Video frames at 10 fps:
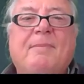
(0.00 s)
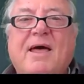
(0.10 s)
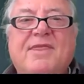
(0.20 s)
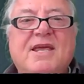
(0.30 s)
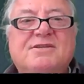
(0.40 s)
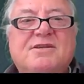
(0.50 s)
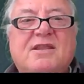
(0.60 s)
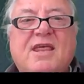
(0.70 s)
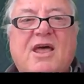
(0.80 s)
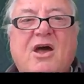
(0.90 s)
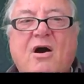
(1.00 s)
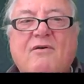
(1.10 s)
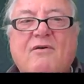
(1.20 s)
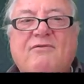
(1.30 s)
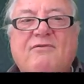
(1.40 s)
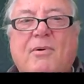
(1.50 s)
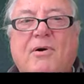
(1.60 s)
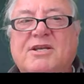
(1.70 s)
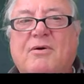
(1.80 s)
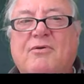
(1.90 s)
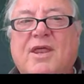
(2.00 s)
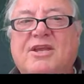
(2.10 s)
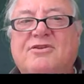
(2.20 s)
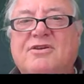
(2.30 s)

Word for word: Now these are the hover points. When we were on these,